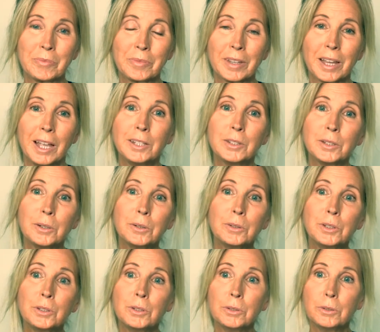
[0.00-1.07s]
And so
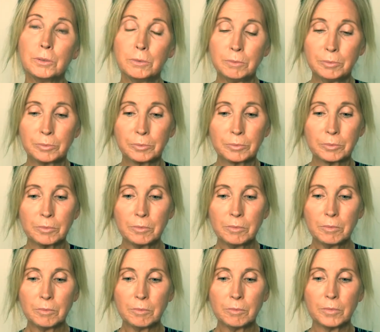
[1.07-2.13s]
to
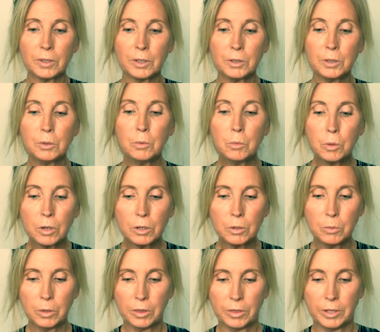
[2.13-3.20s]
work
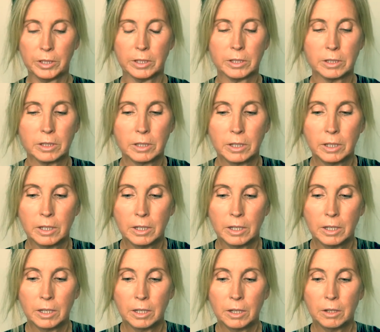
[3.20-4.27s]
with this,
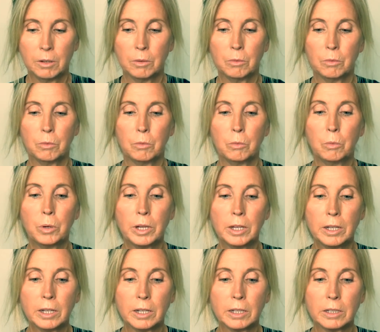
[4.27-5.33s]

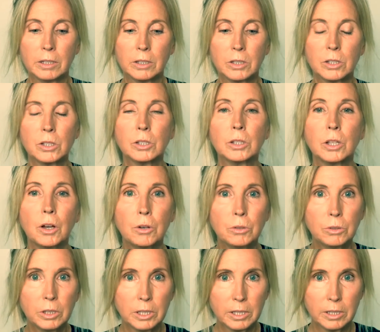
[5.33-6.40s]
we
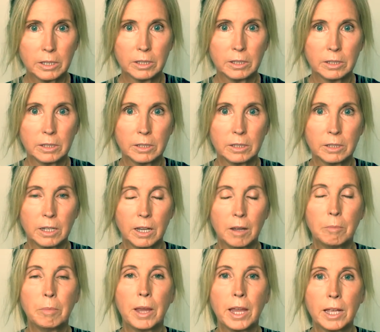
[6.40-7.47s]
slowly
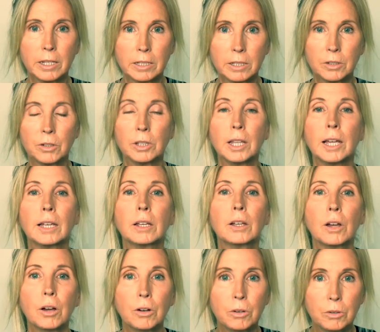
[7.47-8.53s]
abandon or let
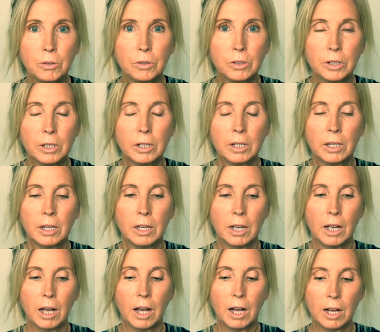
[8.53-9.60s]
go
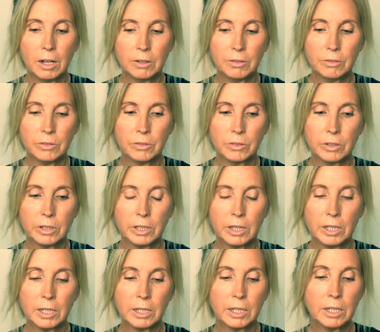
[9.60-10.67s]
of the
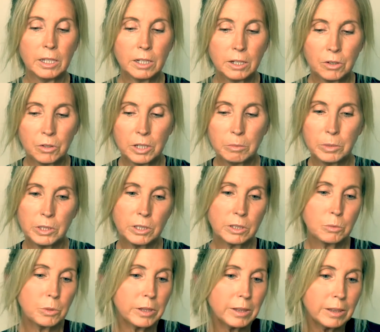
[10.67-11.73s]
ego images
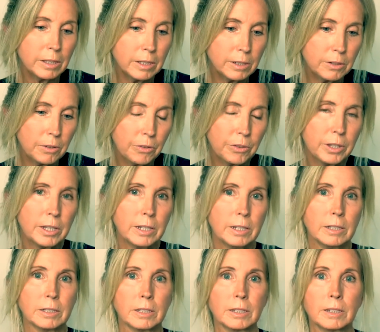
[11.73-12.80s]
with little
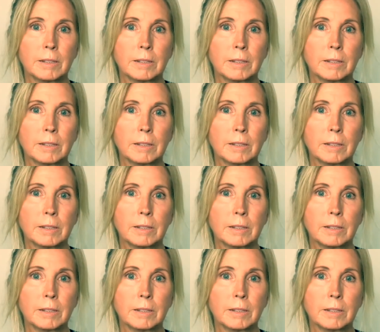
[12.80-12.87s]
things,